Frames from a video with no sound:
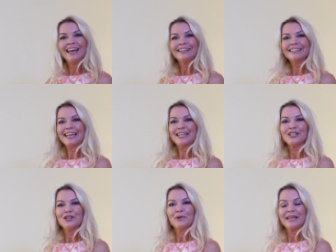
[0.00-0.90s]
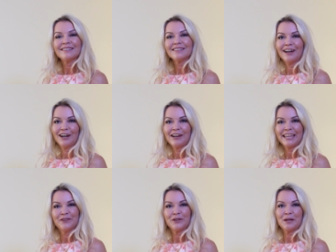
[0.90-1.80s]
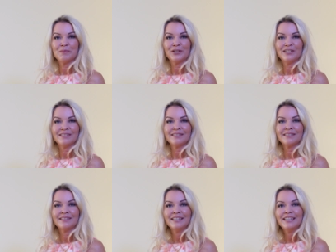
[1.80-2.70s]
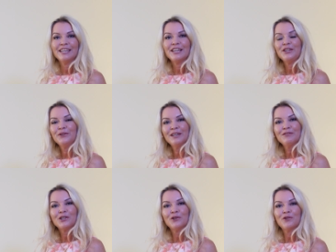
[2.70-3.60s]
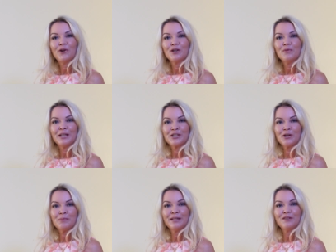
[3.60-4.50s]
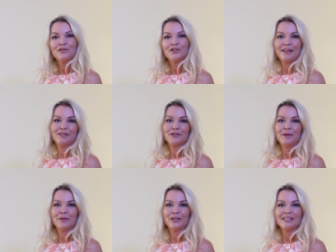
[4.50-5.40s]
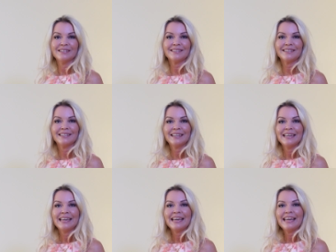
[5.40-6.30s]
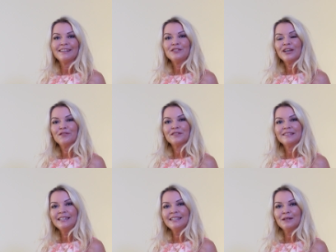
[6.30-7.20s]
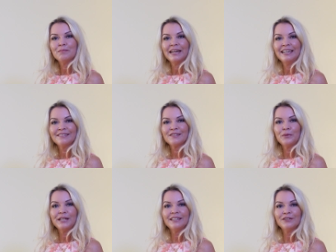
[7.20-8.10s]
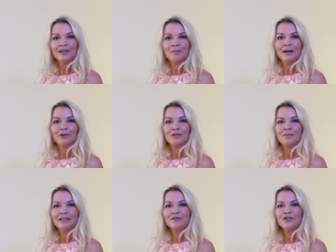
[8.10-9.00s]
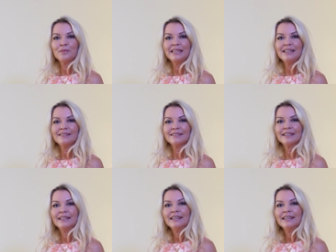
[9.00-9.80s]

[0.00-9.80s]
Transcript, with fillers: and angel wings are iconic models. You never go wrong when shopping for evergreen models. As you have seen in my last video about platform heels,